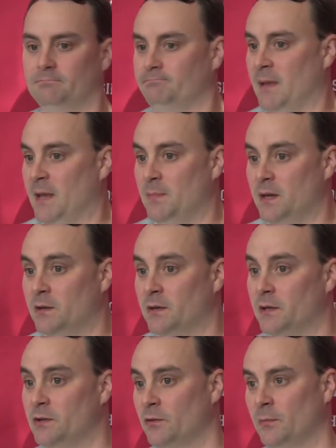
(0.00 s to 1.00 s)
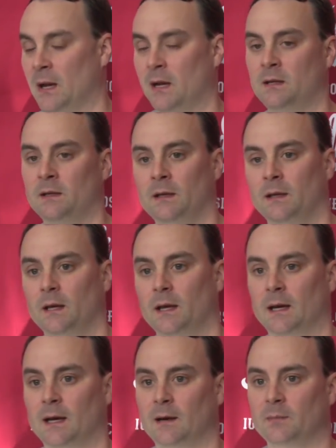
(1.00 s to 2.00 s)
may be good in your mind,
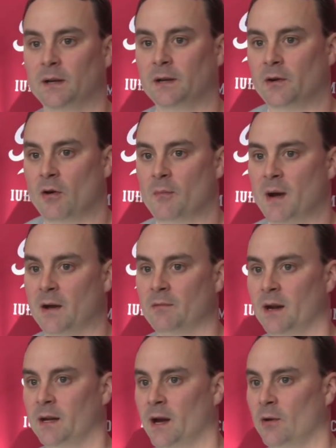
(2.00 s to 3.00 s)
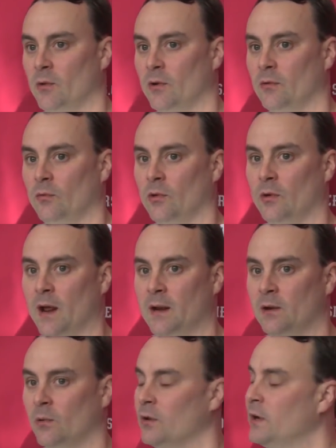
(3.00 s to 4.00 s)
but in our mind right now, we're not
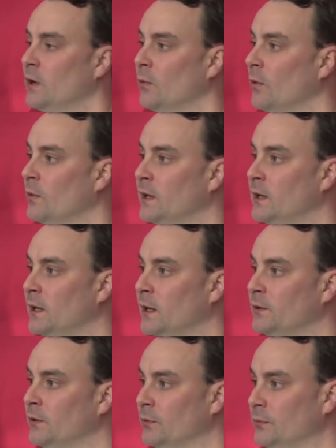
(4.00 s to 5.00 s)
anywhere near where we need to get to.